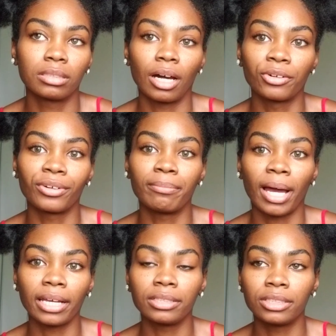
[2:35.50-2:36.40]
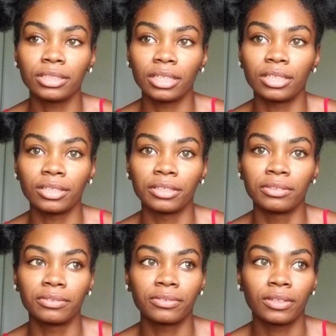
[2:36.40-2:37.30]
a reminder
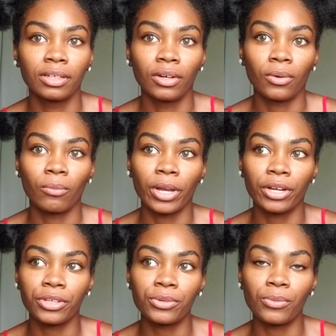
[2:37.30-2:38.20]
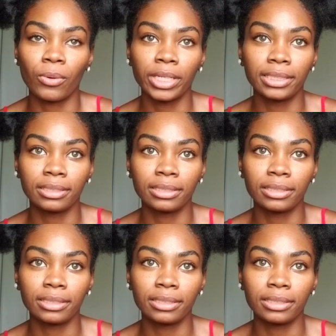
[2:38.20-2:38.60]
of where you wanted